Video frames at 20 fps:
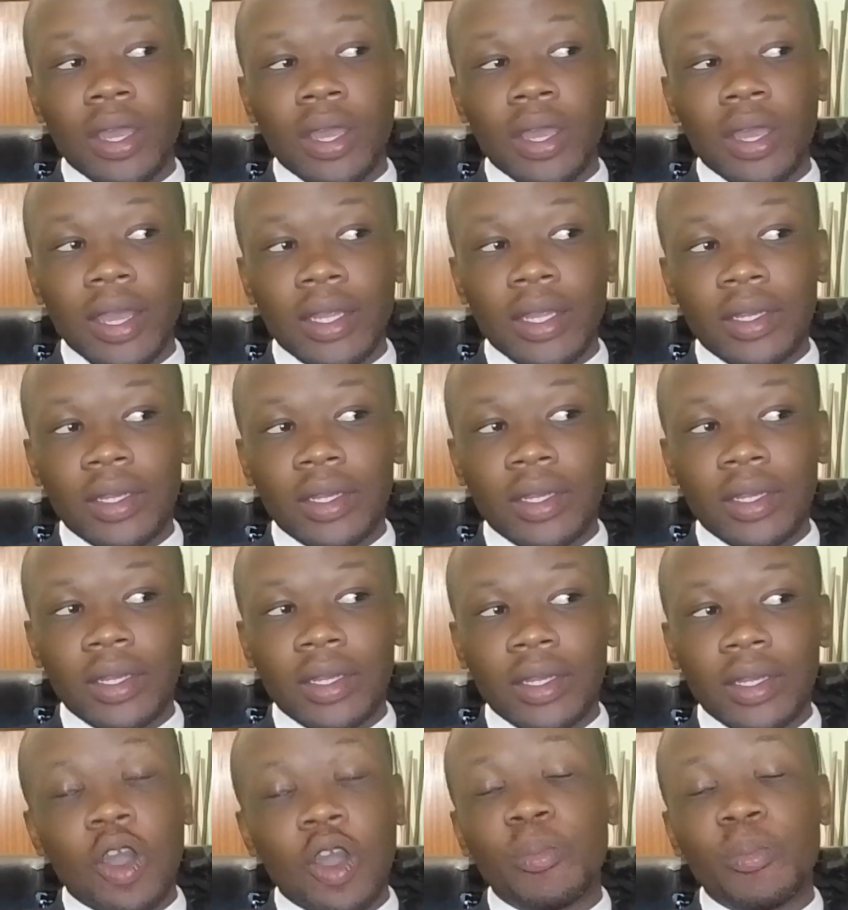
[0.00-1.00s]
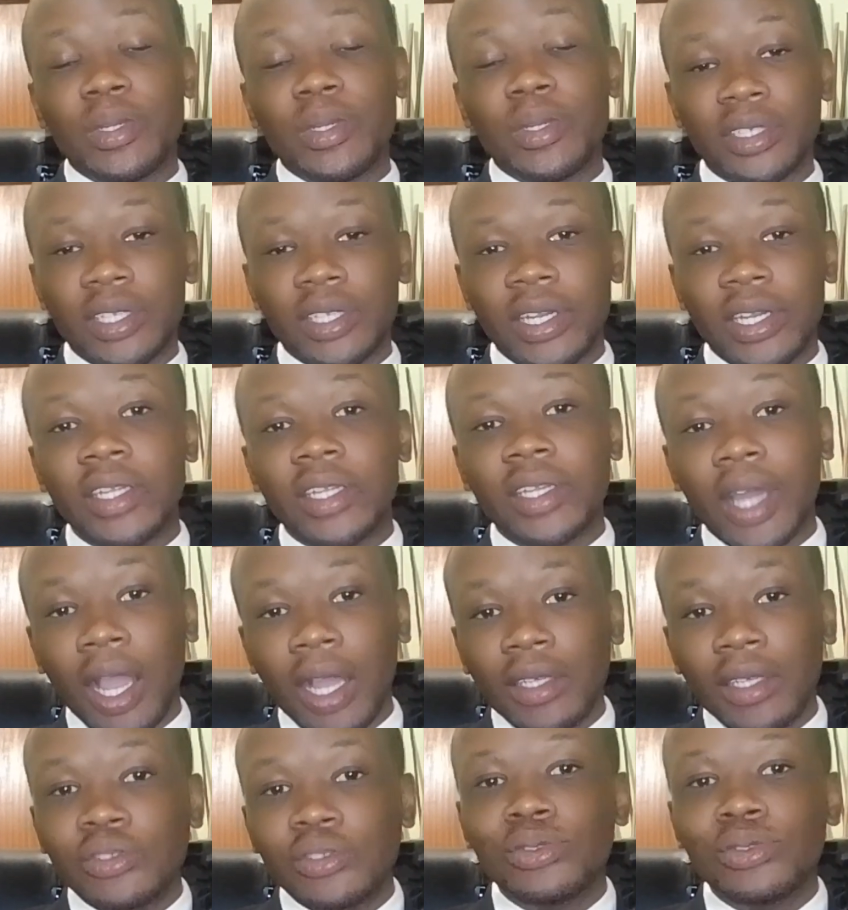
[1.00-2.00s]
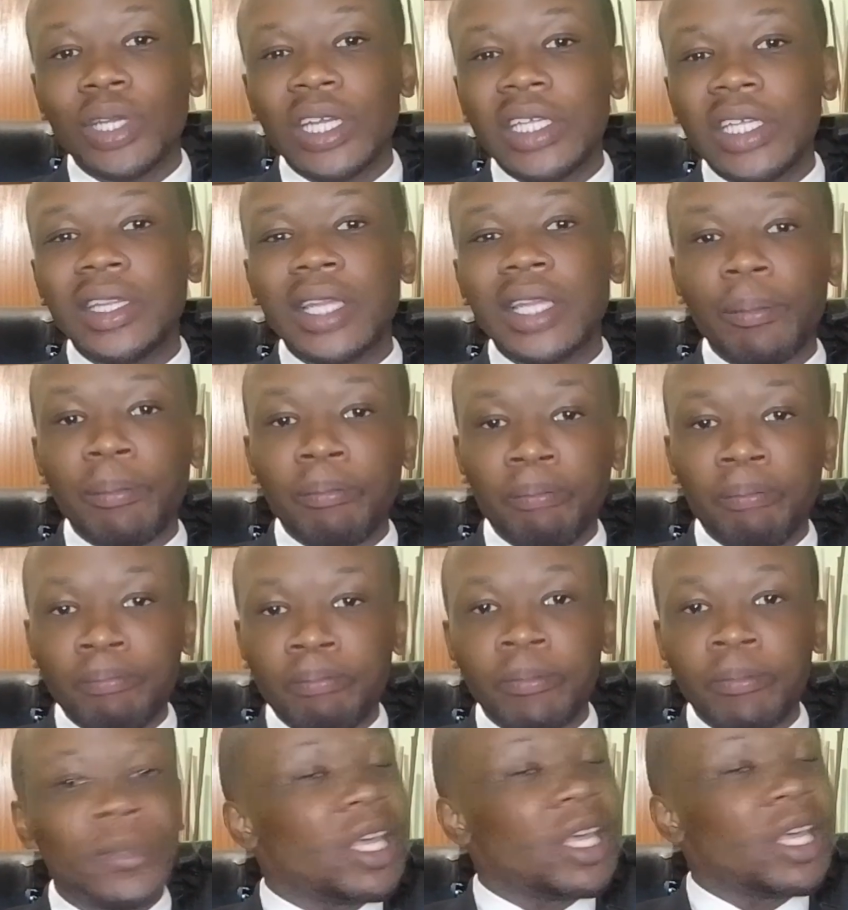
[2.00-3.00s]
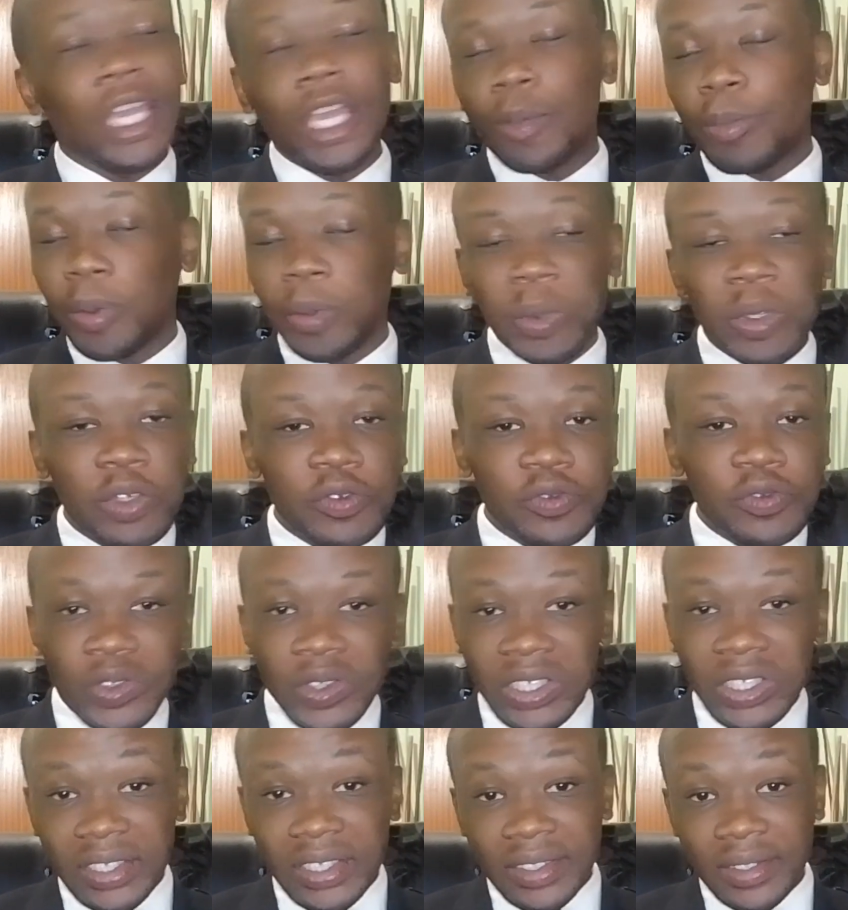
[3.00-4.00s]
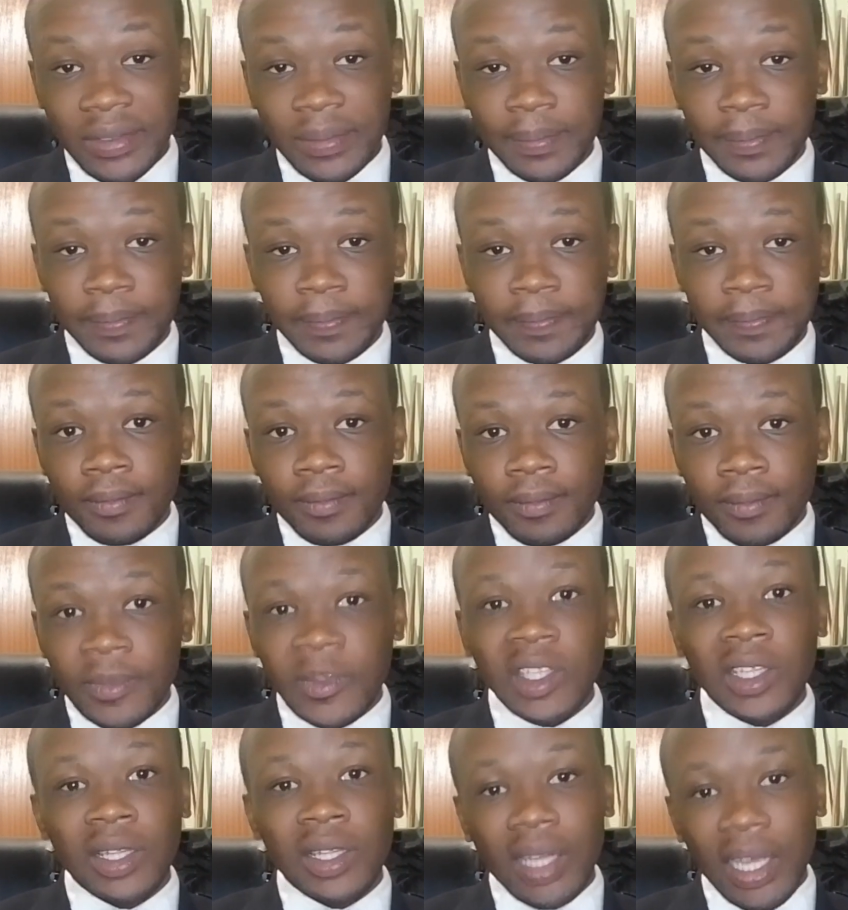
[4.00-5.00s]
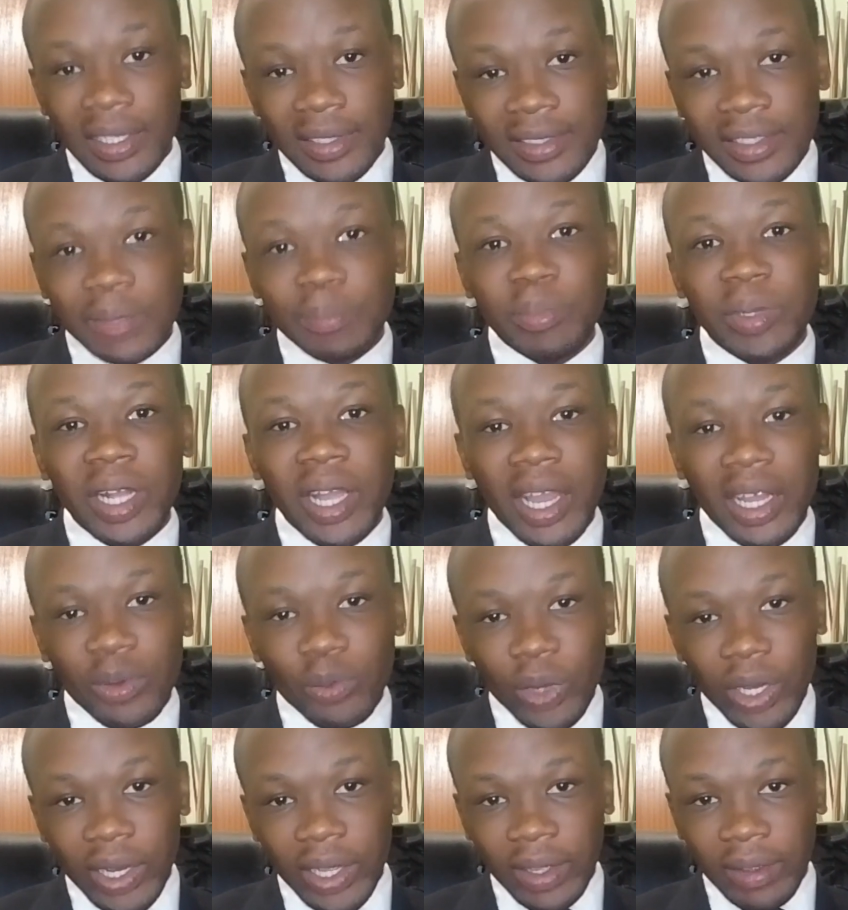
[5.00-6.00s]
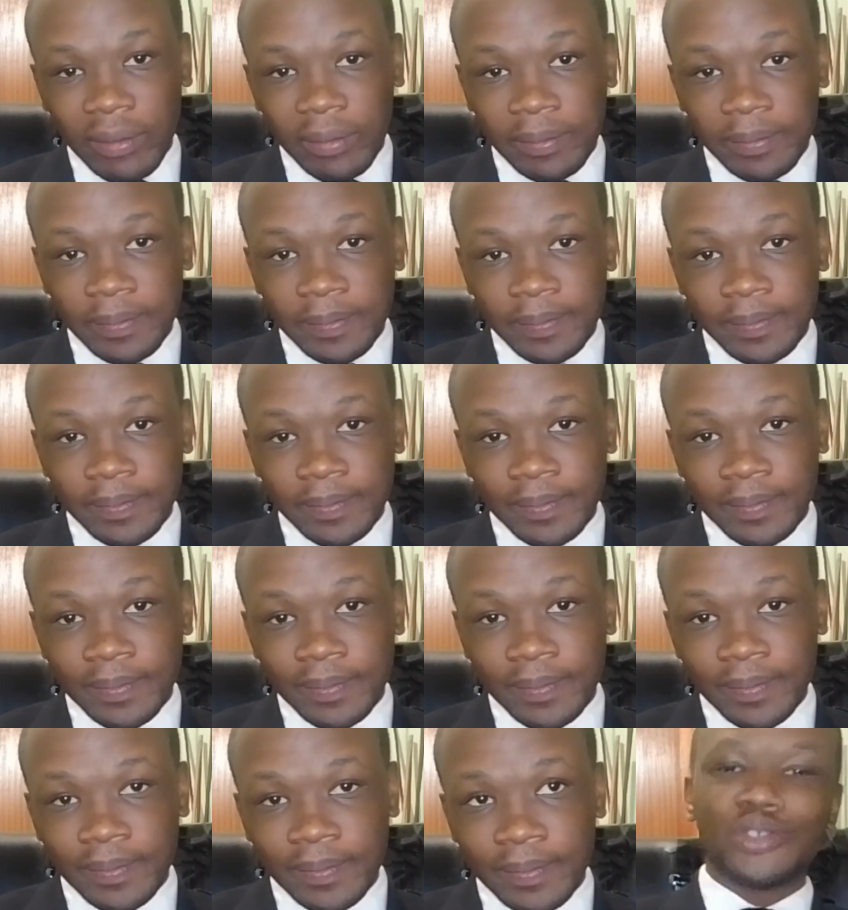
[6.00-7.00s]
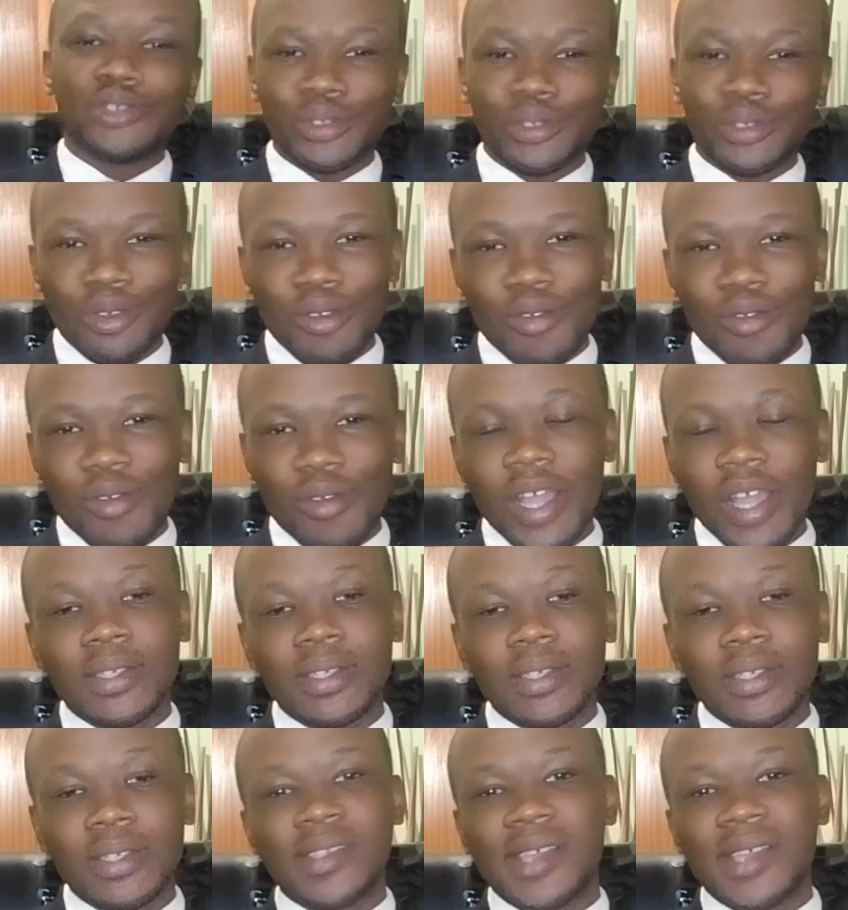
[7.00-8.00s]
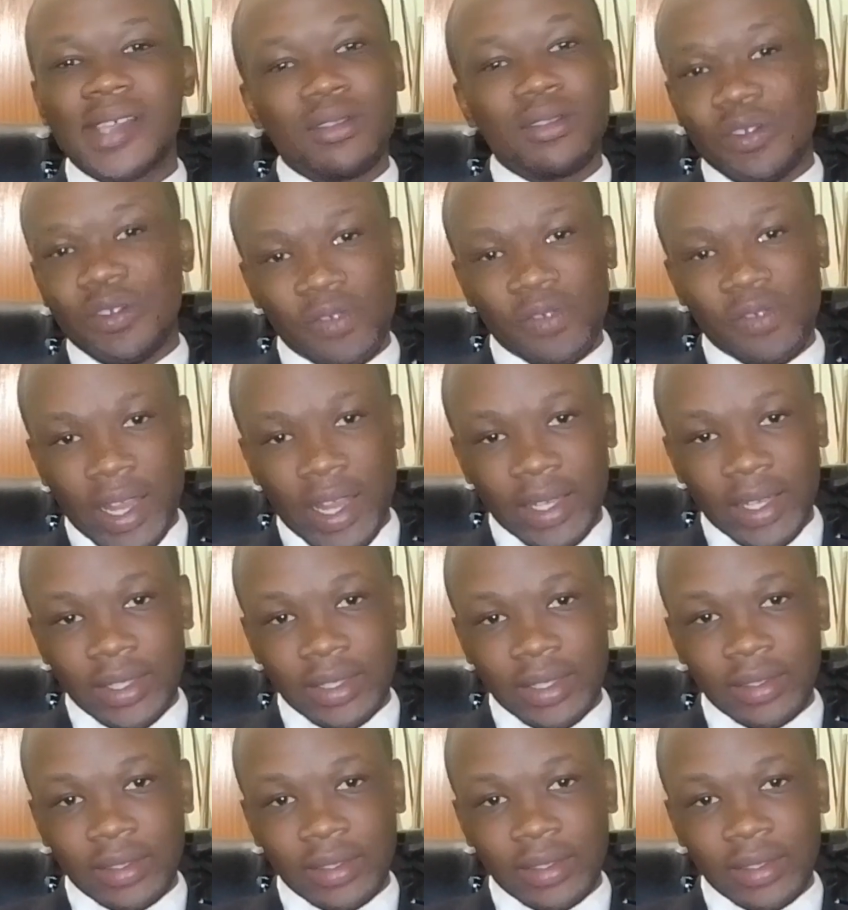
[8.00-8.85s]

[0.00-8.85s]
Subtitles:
and competent leader to lead them. They're capable of doing this. They are simply unwilling. And so, as a result of that,